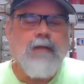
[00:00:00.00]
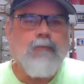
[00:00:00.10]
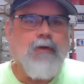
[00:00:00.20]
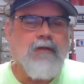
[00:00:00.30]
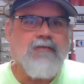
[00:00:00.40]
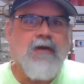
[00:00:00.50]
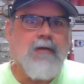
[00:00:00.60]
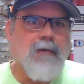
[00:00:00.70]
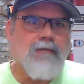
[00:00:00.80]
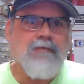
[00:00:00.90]
we're going to talk
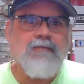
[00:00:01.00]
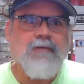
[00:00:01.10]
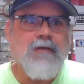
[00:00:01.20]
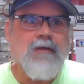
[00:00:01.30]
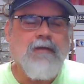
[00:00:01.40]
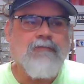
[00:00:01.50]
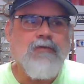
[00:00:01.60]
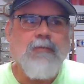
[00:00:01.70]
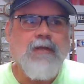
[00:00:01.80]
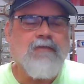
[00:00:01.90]
about this in a
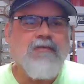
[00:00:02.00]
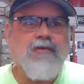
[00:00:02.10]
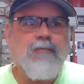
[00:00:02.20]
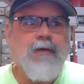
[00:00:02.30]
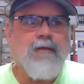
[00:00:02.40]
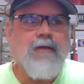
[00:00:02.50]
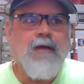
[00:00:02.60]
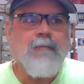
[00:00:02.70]
few minutes here, but